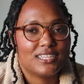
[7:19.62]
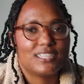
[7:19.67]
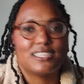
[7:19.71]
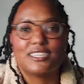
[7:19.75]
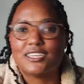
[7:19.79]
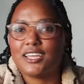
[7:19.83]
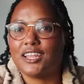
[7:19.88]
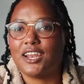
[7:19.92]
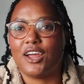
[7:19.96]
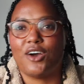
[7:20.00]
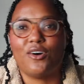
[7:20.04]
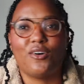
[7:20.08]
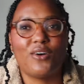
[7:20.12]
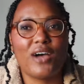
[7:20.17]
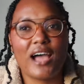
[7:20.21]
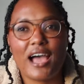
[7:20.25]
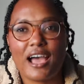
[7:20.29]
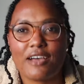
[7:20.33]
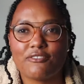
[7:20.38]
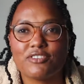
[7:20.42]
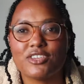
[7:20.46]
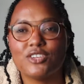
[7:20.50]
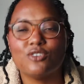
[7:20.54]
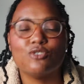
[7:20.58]

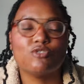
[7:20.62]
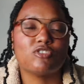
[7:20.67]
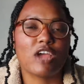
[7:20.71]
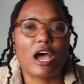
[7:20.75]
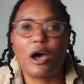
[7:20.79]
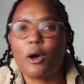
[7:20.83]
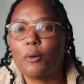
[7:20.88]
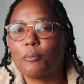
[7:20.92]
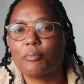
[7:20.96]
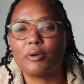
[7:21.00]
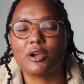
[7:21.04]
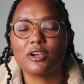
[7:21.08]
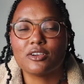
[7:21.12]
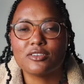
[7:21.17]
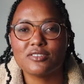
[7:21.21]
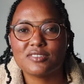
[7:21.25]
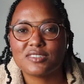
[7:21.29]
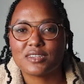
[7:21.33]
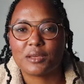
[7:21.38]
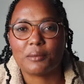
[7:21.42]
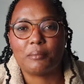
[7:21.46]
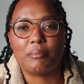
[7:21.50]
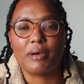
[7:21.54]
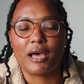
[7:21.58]
have a huge
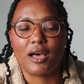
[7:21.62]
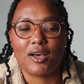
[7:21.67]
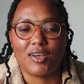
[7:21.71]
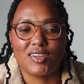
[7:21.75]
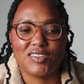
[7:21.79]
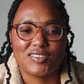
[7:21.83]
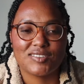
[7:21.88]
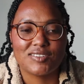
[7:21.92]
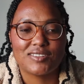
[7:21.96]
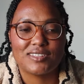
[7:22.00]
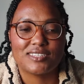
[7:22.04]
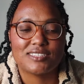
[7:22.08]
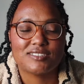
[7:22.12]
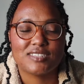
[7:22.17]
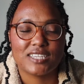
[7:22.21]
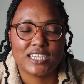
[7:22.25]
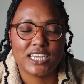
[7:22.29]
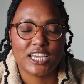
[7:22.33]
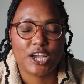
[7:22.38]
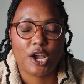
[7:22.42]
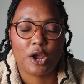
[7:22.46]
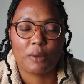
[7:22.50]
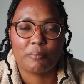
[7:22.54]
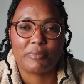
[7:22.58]
outburst about
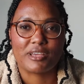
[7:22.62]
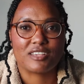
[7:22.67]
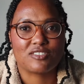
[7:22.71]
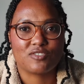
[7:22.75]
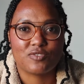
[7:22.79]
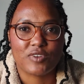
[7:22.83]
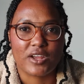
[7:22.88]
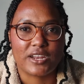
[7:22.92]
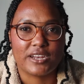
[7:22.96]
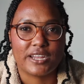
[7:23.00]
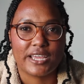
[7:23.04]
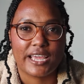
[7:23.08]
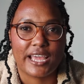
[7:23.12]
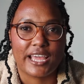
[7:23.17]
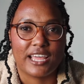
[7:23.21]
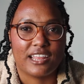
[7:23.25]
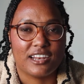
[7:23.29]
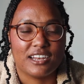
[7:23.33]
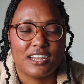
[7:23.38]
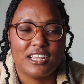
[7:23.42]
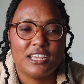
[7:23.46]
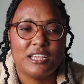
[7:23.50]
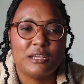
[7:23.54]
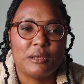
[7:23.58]
seeing her best friend
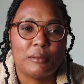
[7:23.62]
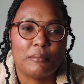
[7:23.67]
again.